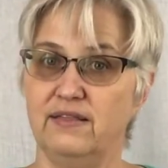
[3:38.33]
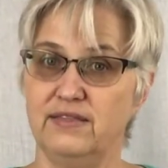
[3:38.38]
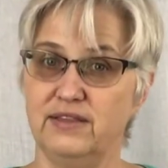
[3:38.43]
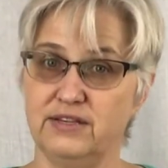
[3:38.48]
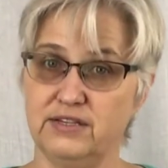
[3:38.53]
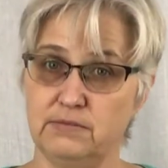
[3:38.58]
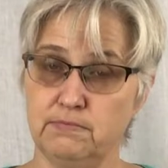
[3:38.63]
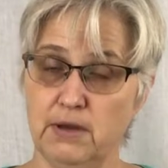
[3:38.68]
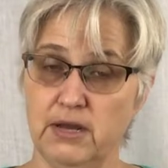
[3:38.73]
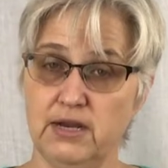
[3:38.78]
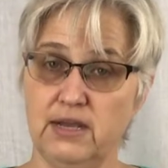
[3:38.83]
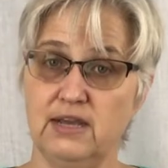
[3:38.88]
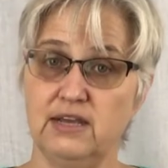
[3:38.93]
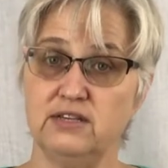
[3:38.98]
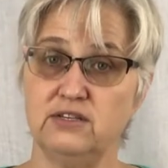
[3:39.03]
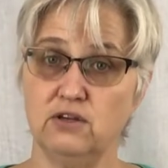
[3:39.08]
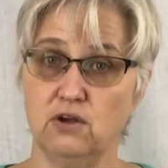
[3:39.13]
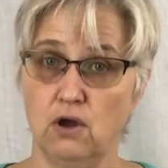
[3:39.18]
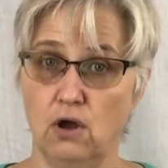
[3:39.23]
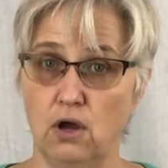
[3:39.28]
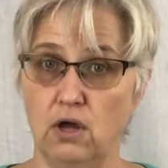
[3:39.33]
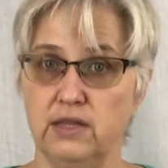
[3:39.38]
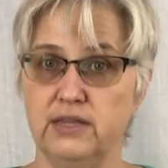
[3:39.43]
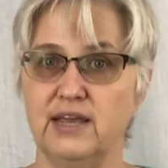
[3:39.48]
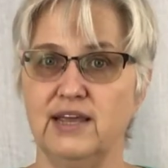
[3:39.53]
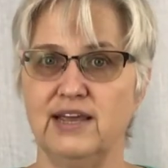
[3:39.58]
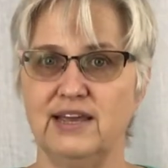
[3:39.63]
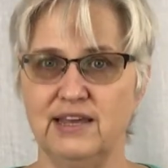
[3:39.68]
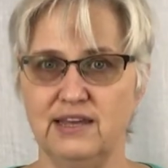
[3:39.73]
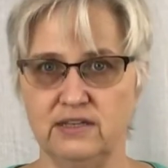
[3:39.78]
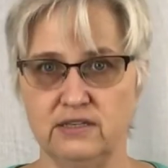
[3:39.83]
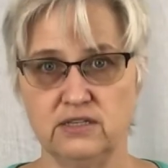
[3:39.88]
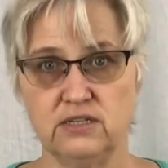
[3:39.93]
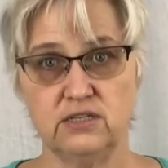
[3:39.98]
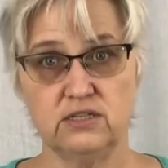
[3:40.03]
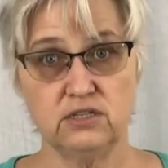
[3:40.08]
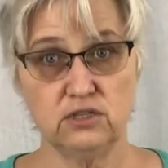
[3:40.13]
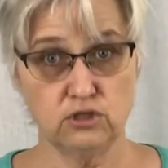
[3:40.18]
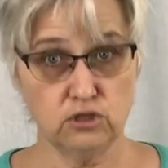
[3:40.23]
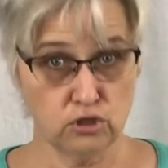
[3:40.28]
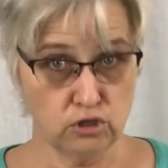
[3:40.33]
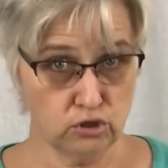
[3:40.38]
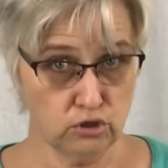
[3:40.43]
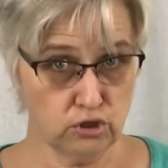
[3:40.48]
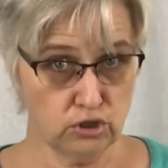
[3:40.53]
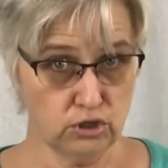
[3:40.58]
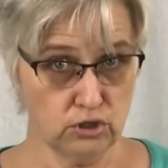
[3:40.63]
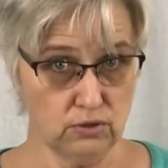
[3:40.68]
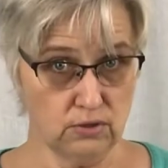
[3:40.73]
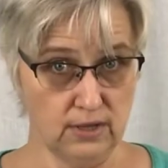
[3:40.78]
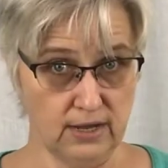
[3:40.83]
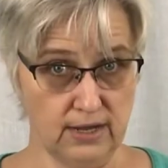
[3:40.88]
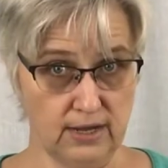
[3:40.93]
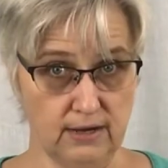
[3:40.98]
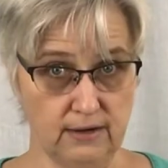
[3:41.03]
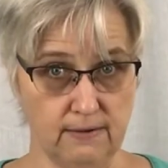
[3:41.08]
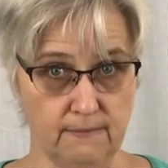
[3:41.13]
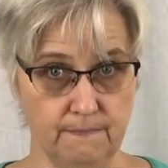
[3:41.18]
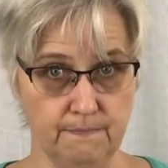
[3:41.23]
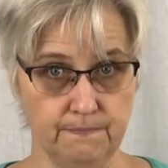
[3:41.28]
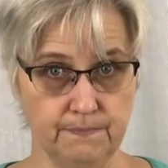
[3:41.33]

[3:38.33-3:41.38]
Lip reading: This money is called institutional aid.